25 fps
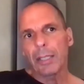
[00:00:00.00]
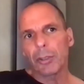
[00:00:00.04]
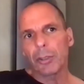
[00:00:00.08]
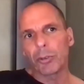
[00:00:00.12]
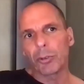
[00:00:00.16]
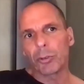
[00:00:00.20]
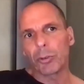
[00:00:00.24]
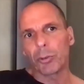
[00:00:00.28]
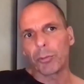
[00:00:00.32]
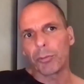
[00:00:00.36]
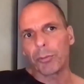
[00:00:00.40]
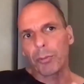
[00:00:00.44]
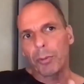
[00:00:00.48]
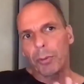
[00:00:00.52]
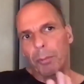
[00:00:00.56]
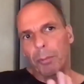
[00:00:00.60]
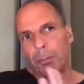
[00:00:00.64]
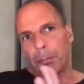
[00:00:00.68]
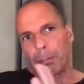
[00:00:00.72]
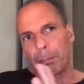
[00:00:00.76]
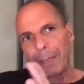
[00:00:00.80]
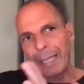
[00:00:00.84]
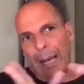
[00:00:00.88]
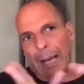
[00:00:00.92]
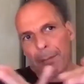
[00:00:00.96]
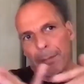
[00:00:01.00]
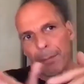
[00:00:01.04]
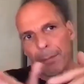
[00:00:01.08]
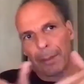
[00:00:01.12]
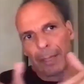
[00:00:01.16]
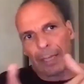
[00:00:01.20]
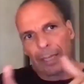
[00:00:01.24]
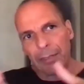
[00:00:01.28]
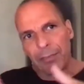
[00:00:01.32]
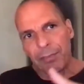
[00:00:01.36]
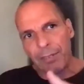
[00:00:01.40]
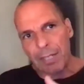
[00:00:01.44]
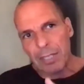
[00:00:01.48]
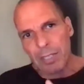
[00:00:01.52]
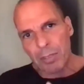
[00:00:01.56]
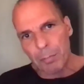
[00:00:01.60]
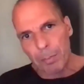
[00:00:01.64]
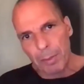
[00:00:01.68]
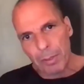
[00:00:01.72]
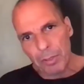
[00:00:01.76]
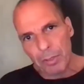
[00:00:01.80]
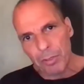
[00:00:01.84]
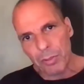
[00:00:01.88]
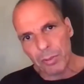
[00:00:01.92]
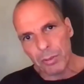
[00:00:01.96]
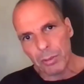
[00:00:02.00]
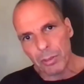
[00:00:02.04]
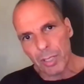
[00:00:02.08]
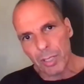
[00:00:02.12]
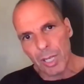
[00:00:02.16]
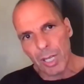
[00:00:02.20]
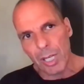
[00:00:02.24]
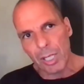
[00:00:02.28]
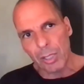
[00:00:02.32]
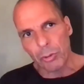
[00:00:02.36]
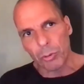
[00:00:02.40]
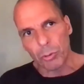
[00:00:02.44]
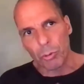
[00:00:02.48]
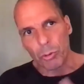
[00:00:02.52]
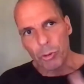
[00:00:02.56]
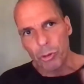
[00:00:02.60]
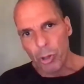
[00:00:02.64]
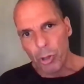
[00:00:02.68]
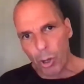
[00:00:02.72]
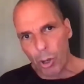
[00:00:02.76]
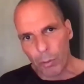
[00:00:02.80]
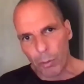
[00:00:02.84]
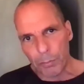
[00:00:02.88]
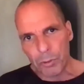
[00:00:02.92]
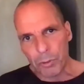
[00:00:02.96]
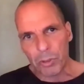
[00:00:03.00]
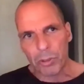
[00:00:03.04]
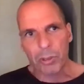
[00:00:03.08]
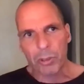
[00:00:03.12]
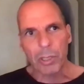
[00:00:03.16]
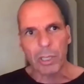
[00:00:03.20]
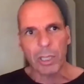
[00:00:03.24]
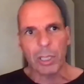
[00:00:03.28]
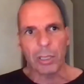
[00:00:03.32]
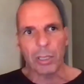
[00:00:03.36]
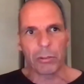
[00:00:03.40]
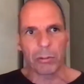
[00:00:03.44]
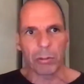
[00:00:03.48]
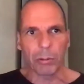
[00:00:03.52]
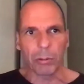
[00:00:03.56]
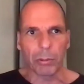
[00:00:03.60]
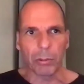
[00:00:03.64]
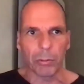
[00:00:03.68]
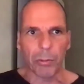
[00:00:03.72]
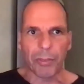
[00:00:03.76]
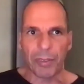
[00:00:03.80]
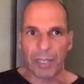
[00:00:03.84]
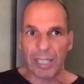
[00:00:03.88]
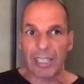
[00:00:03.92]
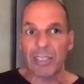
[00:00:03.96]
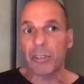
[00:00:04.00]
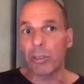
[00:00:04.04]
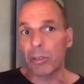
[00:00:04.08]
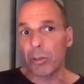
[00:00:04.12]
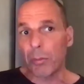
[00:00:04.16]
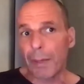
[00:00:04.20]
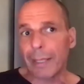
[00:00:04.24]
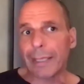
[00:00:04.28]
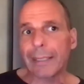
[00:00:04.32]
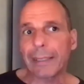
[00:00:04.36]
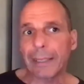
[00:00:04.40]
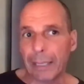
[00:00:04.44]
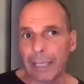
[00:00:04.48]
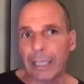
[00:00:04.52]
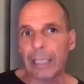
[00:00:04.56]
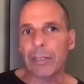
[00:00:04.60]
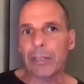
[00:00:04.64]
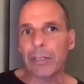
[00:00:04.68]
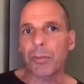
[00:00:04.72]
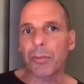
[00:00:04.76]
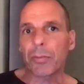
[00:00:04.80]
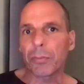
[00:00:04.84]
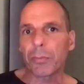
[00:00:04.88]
to become investments into jobs, into things humanity needs.